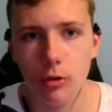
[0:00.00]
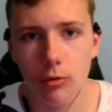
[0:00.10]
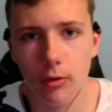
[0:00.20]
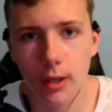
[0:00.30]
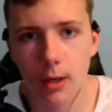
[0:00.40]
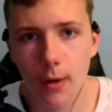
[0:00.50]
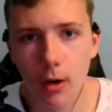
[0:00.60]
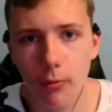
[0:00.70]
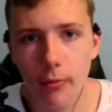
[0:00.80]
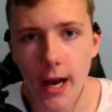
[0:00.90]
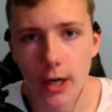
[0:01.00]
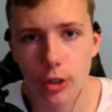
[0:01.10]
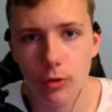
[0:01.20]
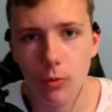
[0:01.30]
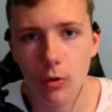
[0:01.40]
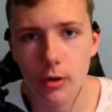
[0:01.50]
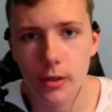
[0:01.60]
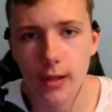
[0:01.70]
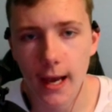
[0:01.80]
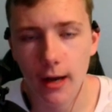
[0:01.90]
Think about faction
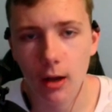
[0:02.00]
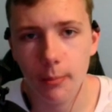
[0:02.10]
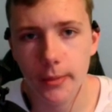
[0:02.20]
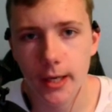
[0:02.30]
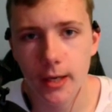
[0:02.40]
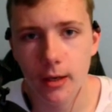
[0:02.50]
wars, that update.